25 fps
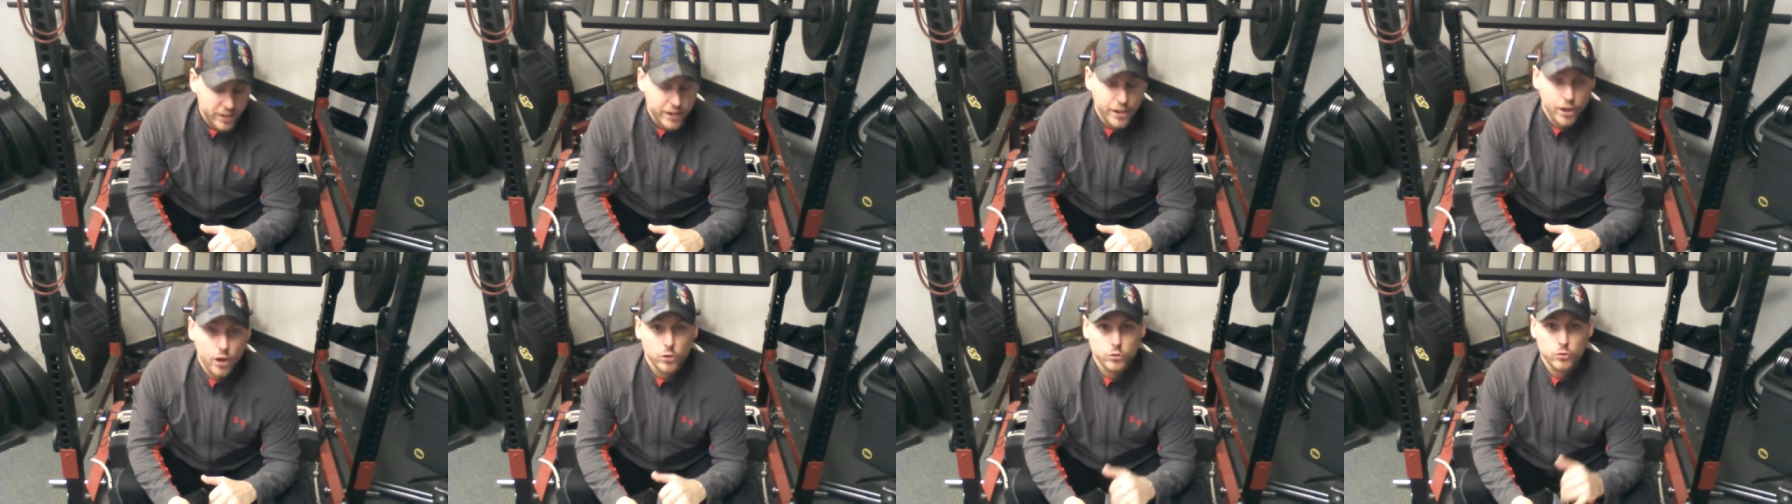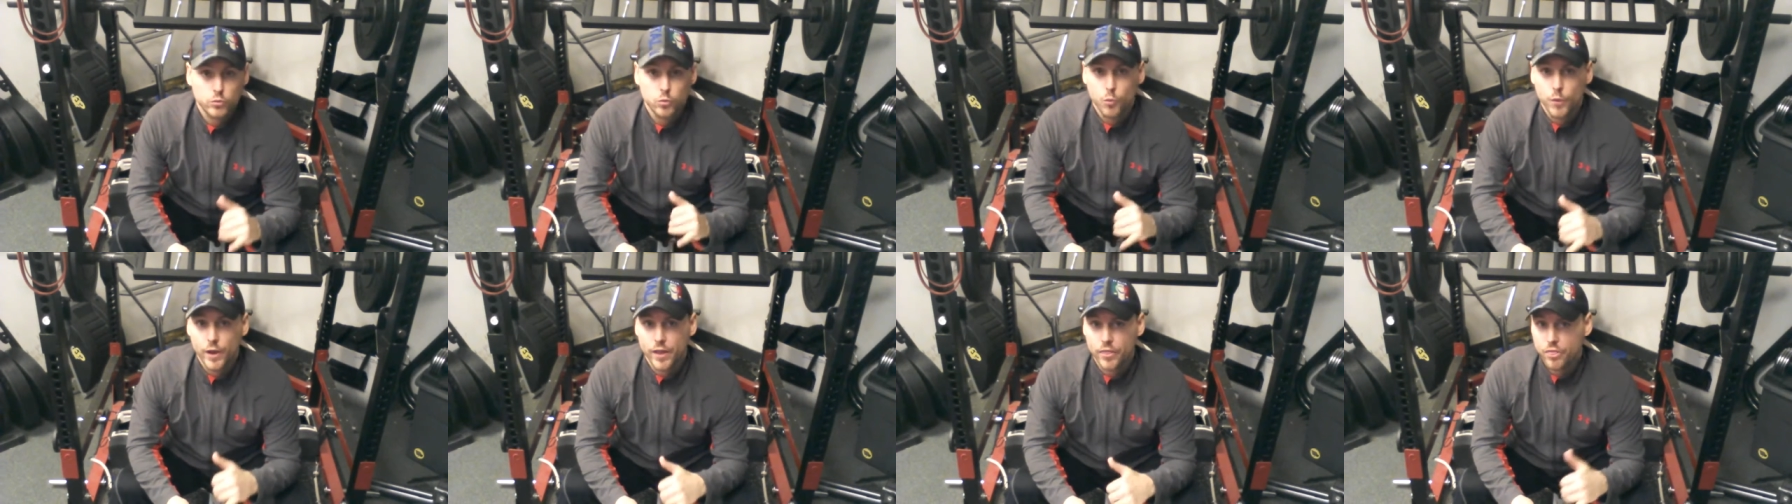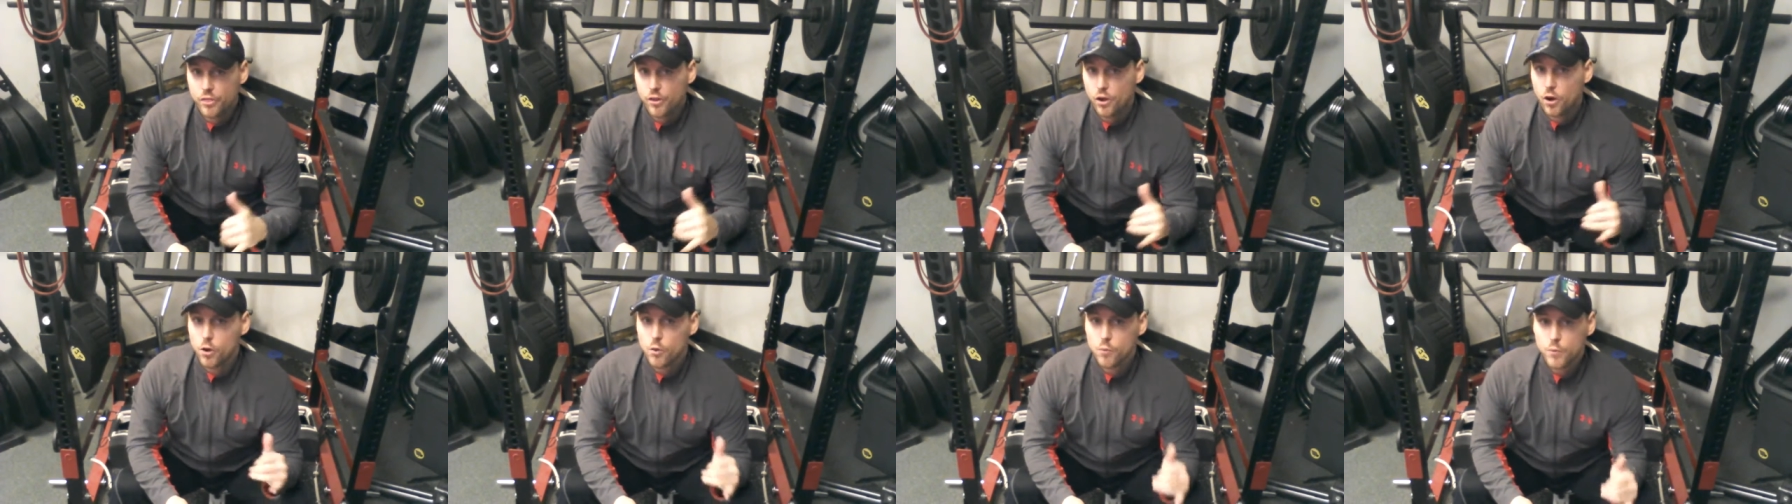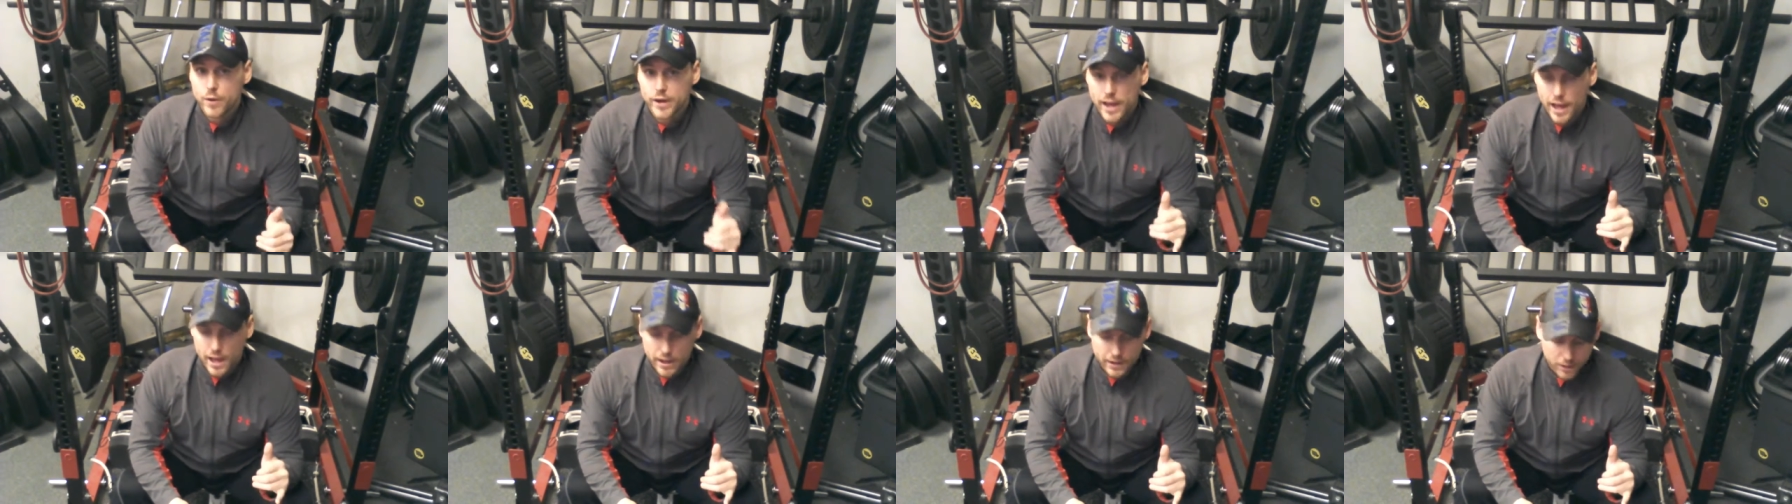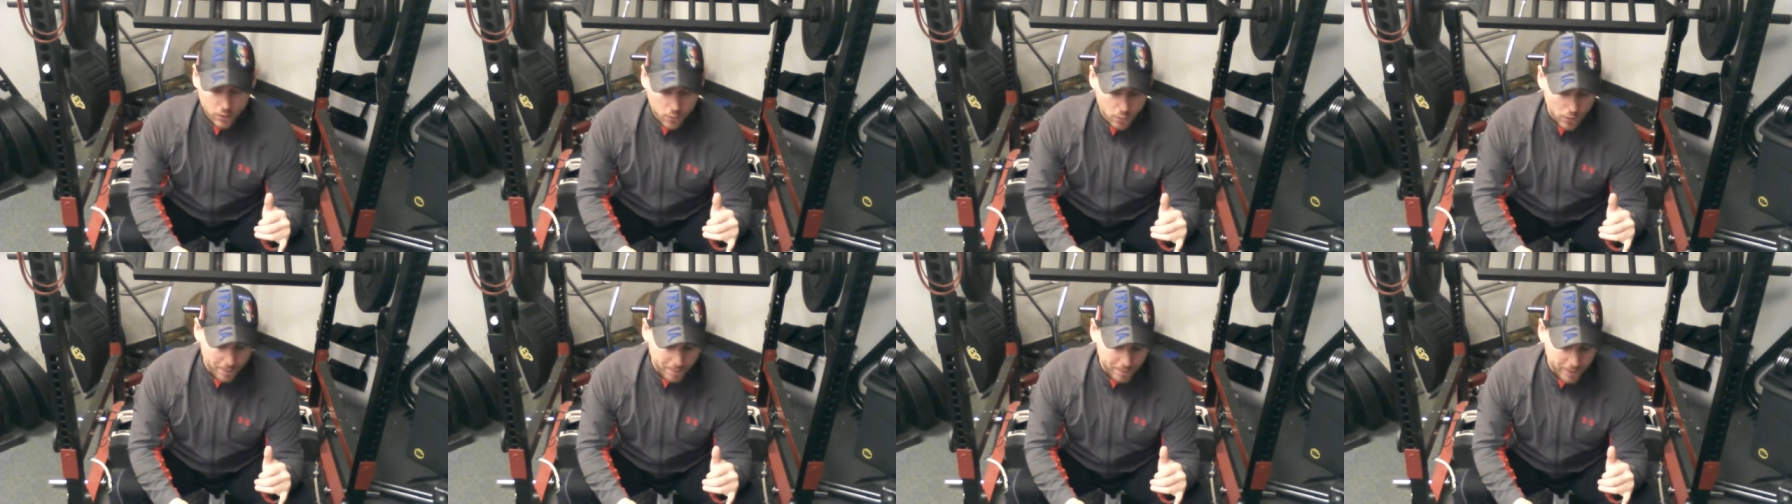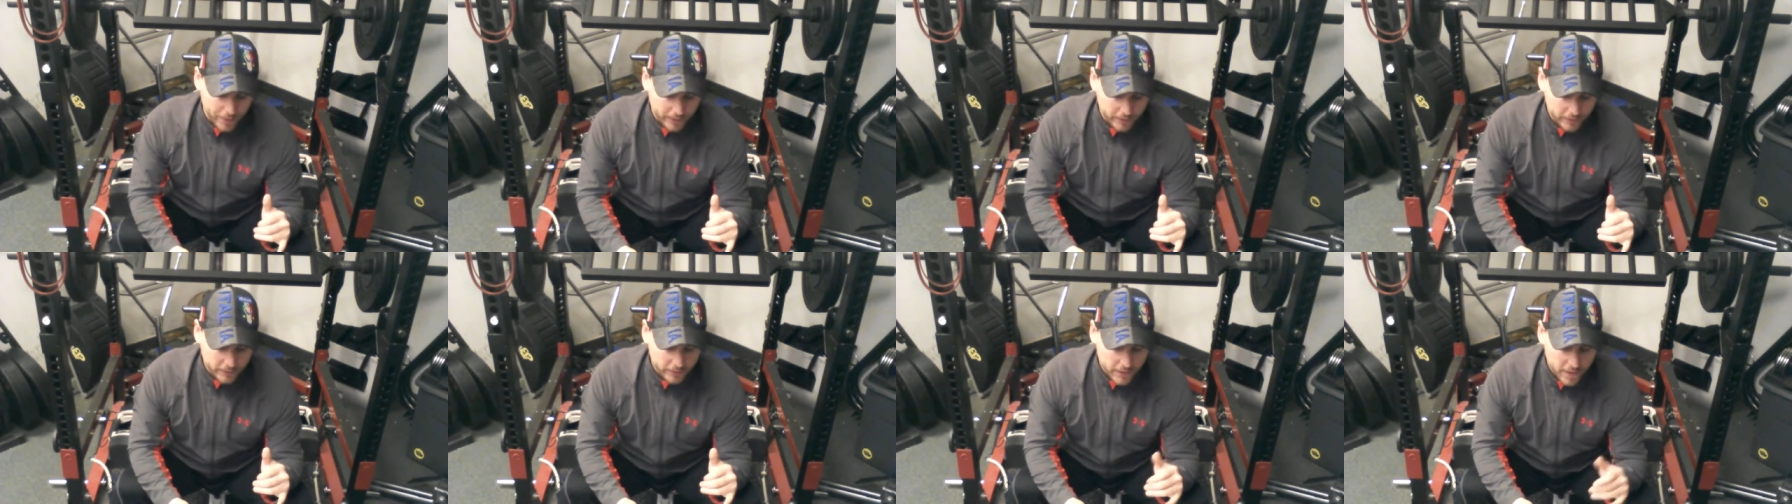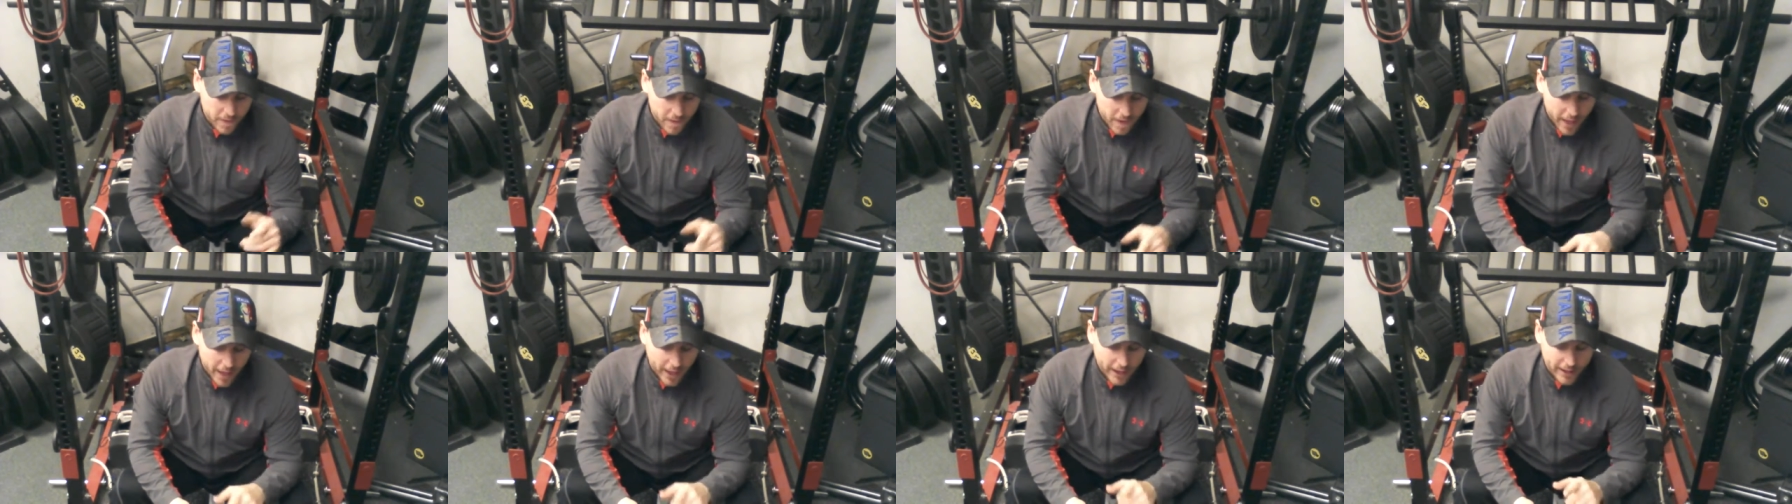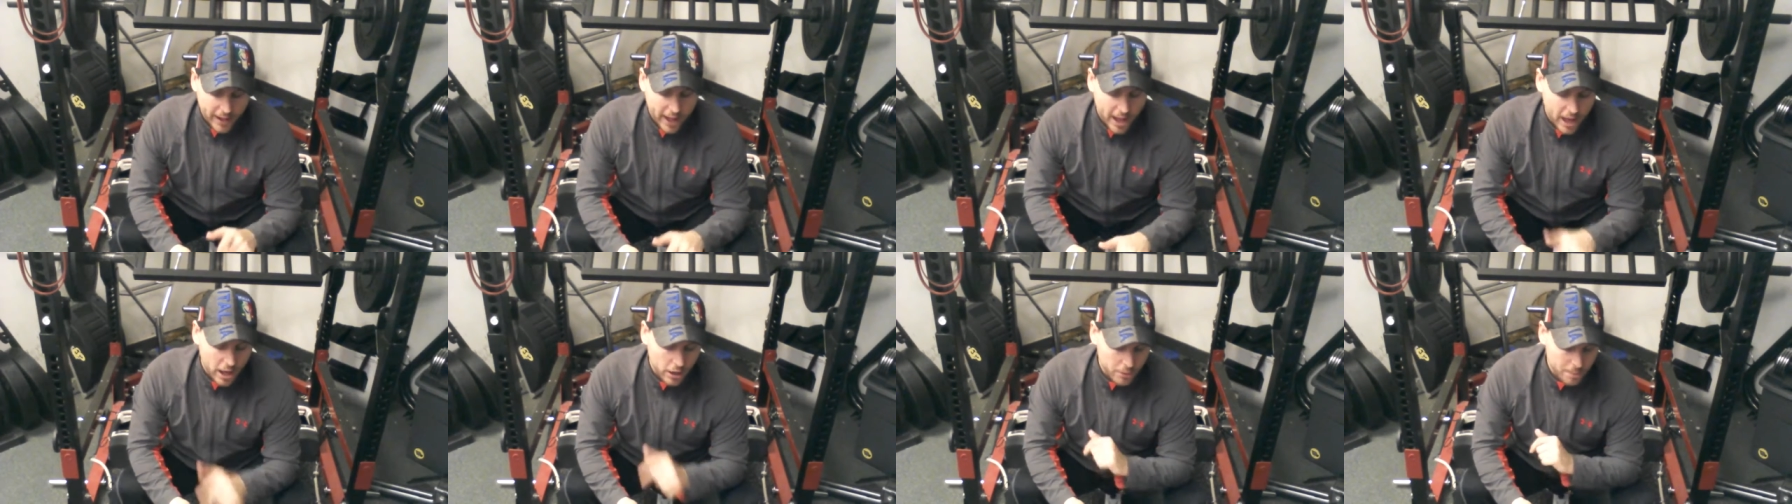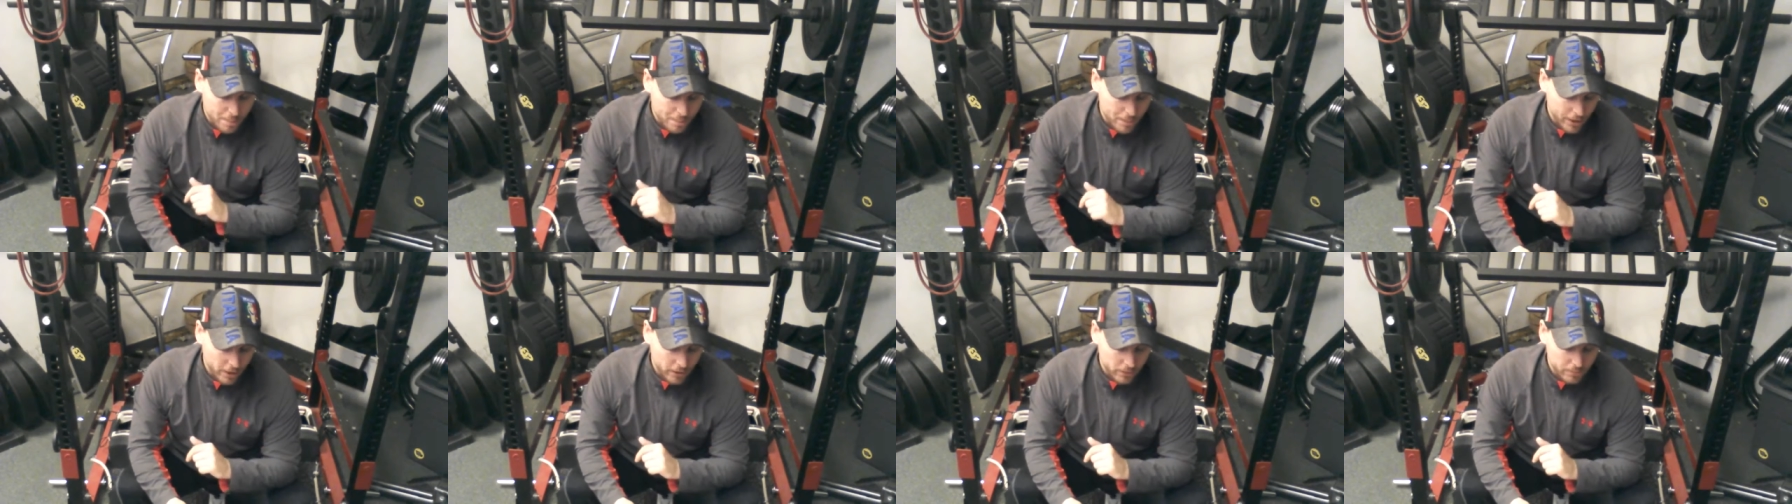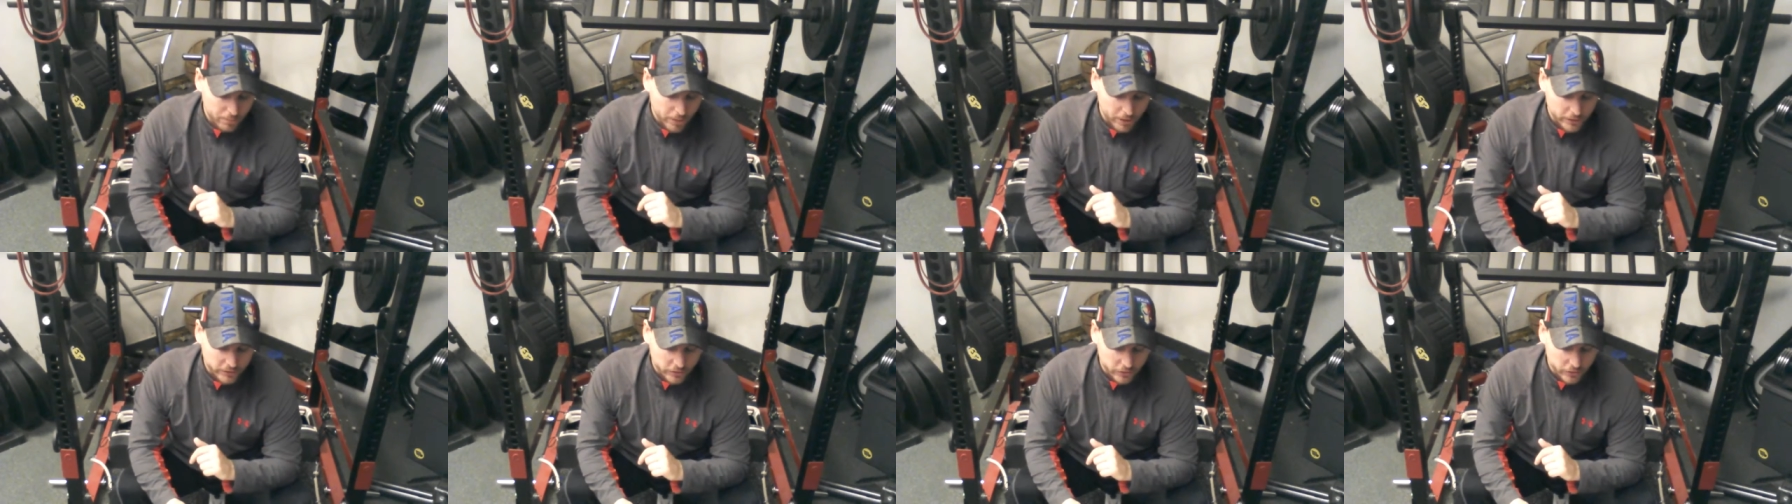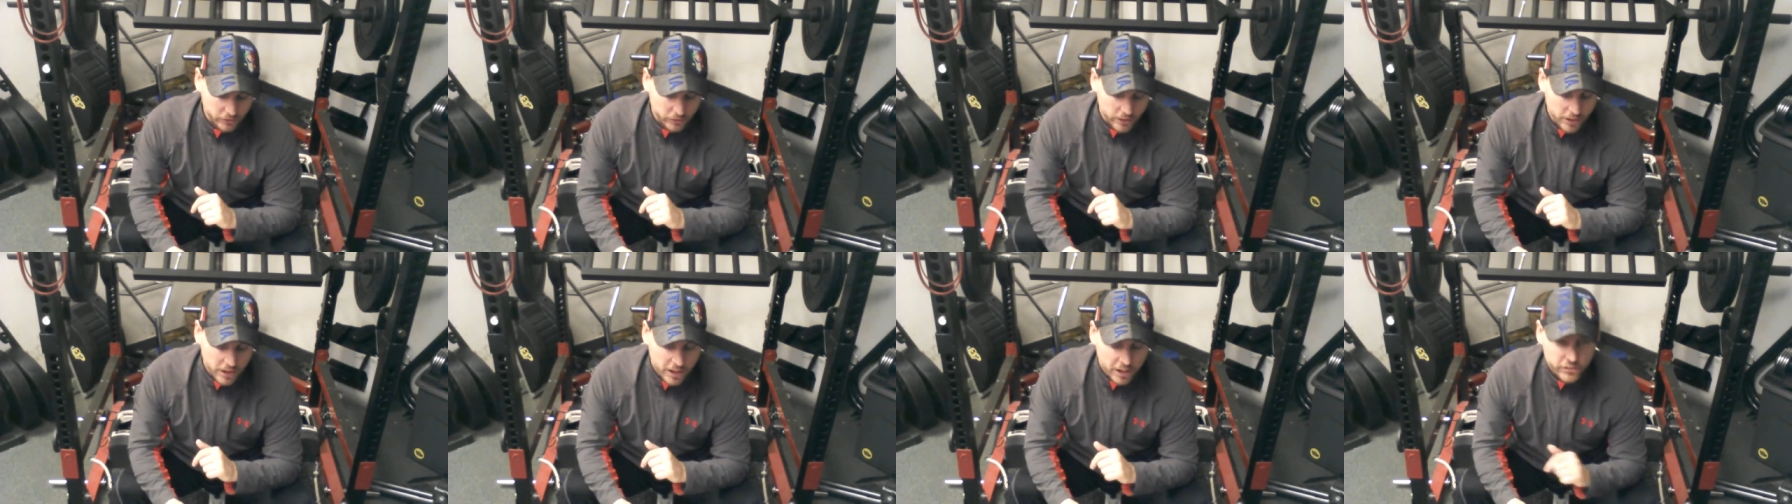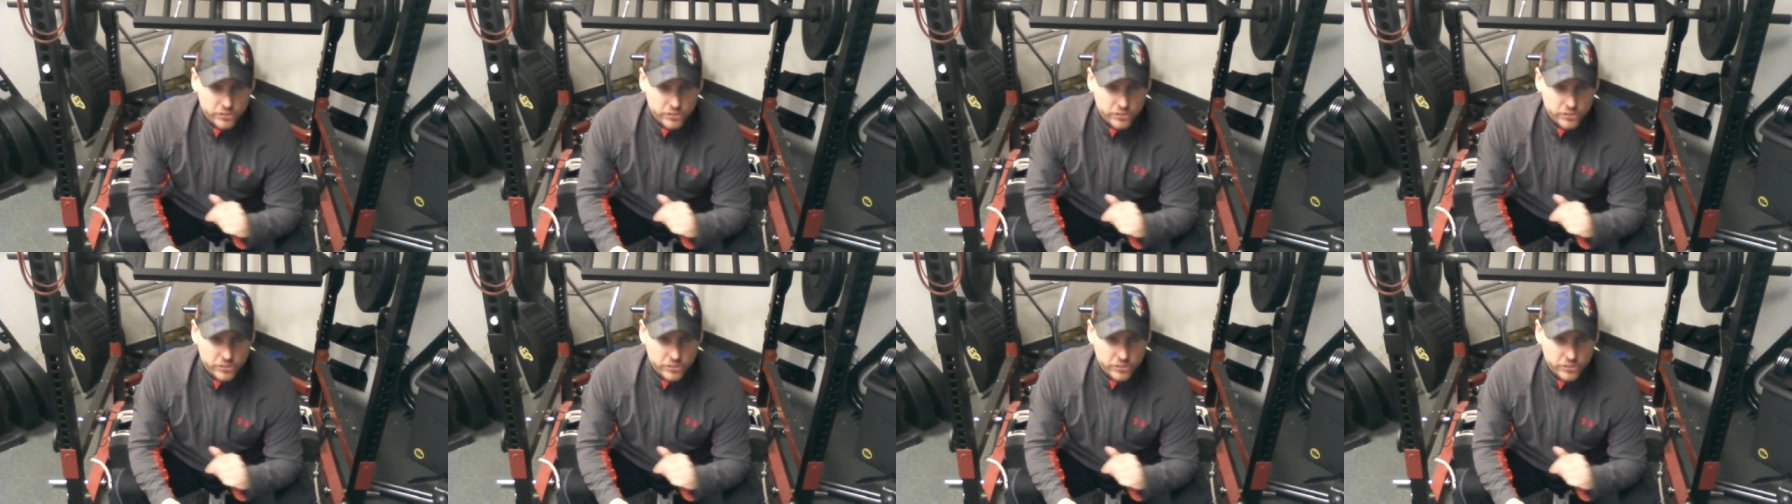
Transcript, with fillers: videos with or without equipment, and how to build muscle.